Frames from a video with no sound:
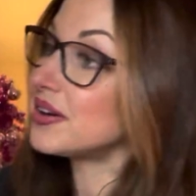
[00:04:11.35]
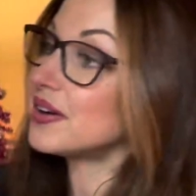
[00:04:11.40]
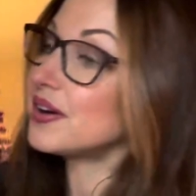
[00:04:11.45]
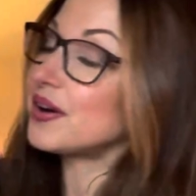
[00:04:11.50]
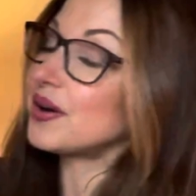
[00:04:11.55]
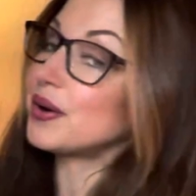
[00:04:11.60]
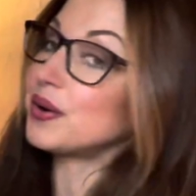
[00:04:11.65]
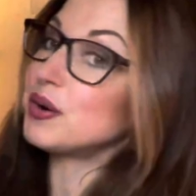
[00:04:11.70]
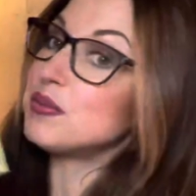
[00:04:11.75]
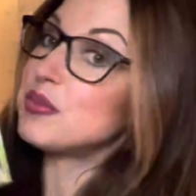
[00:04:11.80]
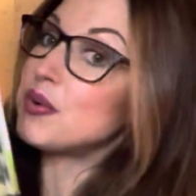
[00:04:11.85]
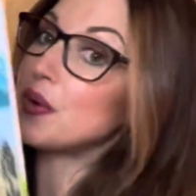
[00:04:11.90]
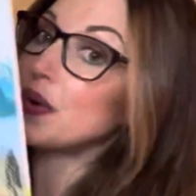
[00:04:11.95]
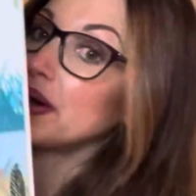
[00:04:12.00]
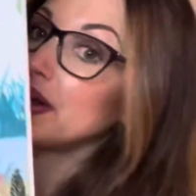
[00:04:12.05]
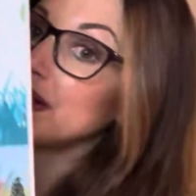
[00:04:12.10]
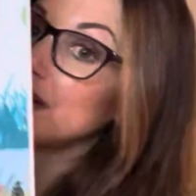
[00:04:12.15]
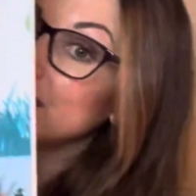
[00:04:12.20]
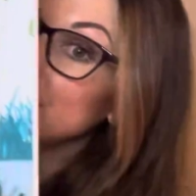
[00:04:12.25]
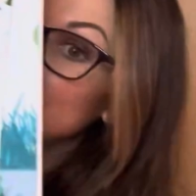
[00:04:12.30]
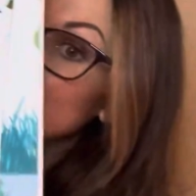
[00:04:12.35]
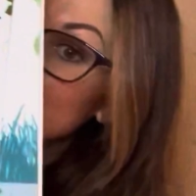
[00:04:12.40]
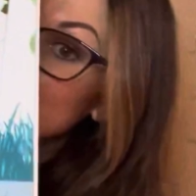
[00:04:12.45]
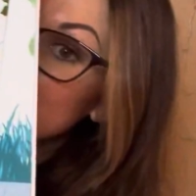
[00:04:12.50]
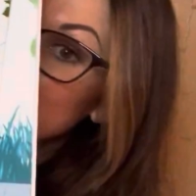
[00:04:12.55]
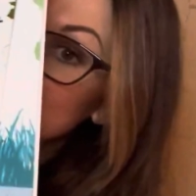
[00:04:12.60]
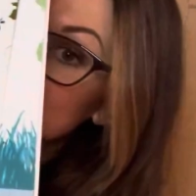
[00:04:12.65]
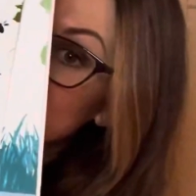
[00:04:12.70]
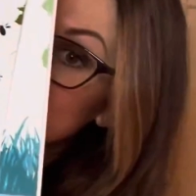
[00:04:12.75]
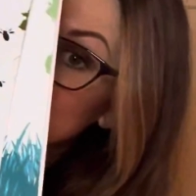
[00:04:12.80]
Oh boy,
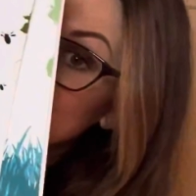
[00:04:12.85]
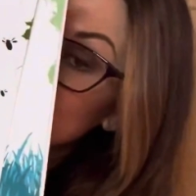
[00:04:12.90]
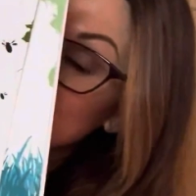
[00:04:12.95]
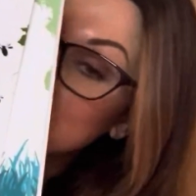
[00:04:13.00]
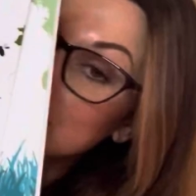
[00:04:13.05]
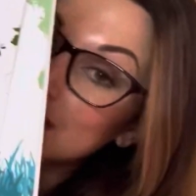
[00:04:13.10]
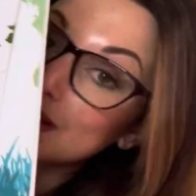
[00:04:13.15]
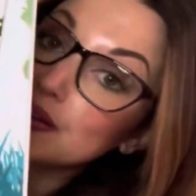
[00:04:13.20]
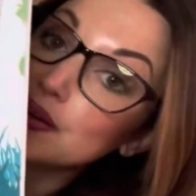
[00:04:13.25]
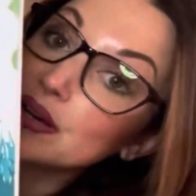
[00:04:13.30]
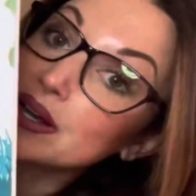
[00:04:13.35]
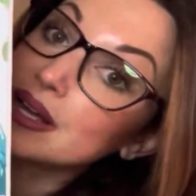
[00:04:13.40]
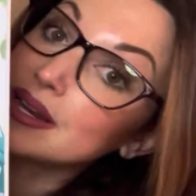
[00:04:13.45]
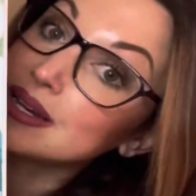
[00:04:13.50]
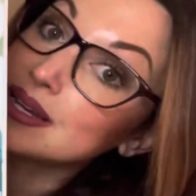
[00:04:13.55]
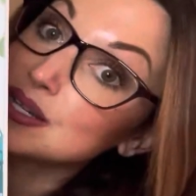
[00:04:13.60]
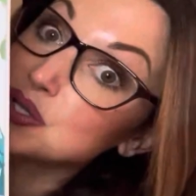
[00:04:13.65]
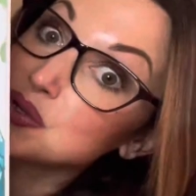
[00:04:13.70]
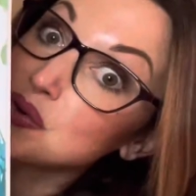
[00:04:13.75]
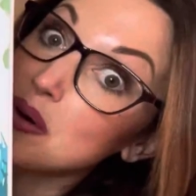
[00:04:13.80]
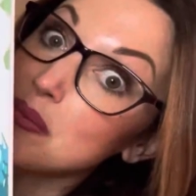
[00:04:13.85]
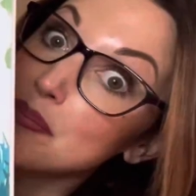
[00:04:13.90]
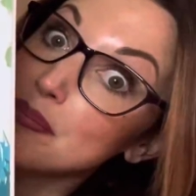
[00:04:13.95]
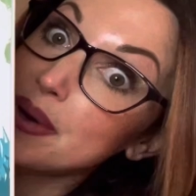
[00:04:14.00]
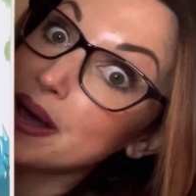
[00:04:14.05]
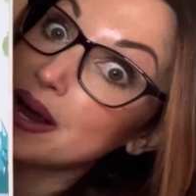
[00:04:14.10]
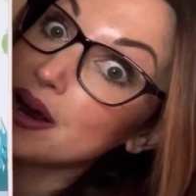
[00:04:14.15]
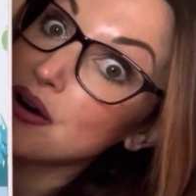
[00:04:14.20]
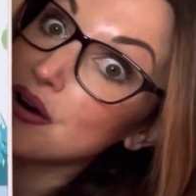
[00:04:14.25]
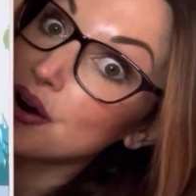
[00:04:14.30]
it looks like they're getting into a
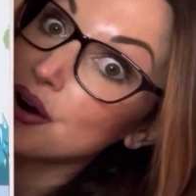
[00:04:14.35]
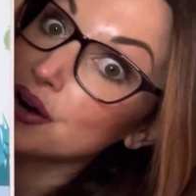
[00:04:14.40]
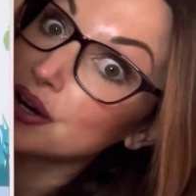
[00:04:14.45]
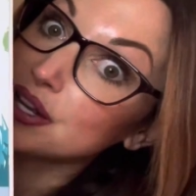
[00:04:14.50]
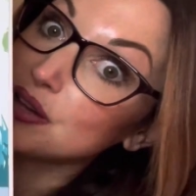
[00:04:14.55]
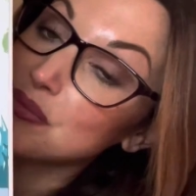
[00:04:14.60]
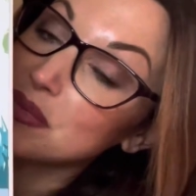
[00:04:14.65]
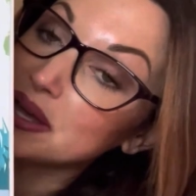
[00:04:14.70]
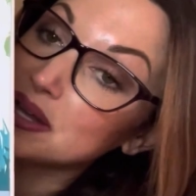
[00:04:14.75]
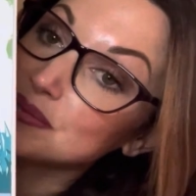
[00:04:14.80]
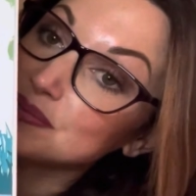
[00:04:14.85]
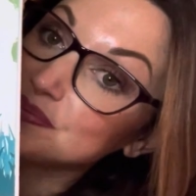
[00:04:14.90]
bear argument.